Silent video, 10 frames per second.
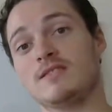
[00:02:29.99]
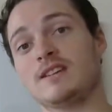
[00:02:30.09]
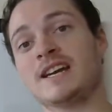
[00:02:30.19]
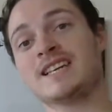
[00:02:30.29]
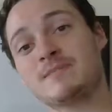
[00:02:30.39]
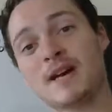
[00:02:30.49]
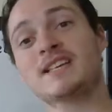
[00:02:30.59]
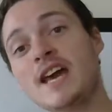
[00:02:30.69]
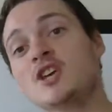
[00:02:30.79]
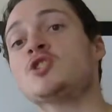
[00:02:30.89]
an
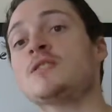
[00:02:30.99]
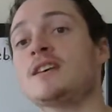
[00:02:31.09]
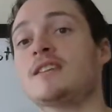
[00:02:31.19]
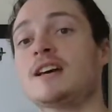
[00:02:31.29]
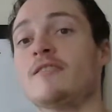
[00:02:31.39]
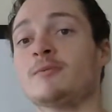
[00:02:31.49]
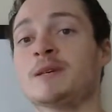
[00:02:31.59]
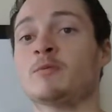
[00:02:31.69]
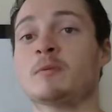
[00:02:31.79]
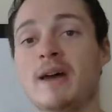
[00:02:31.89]
expectation that the
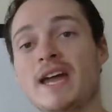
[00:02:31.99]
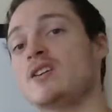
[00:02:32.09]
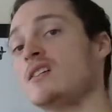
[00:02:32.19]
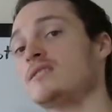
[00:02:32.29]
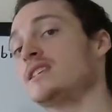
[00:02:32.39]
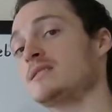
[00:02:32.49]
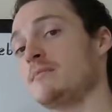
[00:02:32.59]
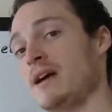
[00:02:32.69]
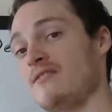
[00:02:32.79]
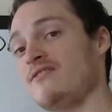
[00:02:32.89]
government would pay off these
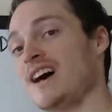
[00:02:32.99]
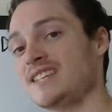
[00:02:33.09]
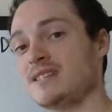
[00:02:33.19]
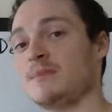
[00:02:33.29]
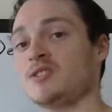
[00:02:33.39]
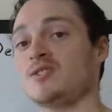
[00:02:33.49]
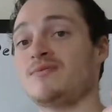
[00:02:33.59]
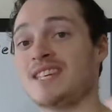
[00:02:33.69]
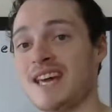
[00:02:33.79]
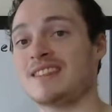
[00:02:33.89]
vast amounts
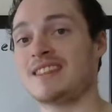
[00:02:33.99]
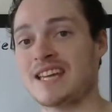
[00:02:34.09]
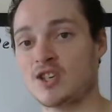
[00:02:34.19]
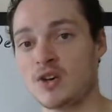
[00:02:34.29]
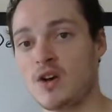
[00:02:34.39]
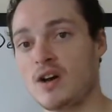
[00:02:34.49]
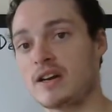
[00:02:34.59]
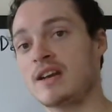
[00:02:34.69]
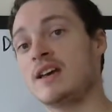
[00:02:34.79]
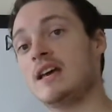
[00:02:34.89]
of debt that they took
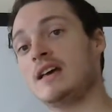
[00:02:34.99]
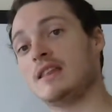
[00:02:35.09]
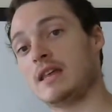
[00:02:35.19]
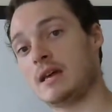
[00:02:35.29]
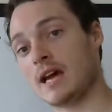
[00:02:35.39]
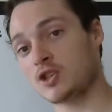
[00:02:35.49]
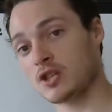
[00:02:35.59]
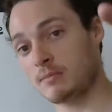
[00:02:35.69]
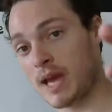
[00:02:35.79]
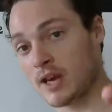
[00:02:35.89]
on. They
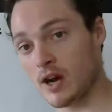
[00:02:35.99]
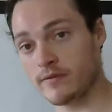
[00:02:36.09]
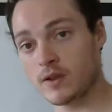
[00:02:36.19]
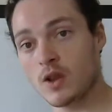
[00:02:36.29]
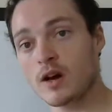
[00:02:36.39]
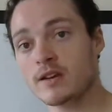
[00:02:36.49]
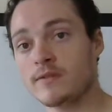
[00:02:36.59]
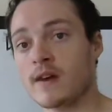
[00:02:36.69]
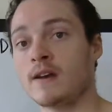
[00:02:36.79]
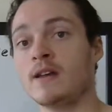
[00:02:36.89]
actually paid off a lot
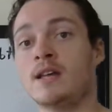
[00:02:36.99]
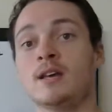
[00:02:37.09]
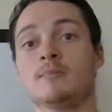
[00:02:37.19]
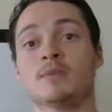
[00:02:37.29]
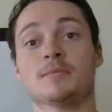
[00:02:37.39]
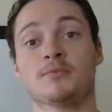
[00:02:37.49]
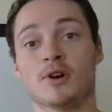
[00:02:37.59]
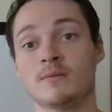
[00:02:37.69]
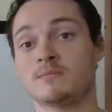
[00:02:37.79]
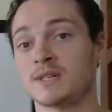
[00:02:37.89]
of it. But the
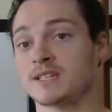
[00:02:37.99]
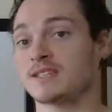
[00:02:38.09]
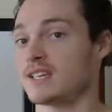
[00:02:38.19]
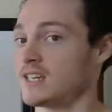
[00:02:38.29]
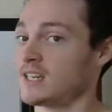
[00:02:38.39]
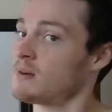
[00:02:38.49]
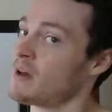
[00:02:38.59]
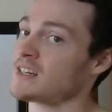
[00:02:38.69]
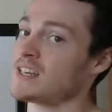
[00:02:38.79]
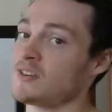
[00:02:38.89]
problem is they didn't get
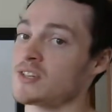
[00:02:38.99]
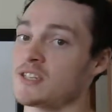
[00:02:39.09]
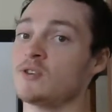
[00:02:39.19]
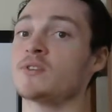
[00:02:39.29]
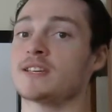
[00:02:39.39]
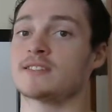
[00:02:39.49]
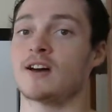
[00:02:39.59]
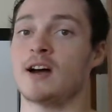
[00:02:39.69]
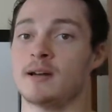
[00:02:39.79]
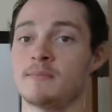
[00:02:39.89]
back down to zero this
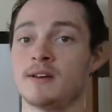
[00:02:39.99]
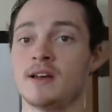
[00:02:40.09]
time.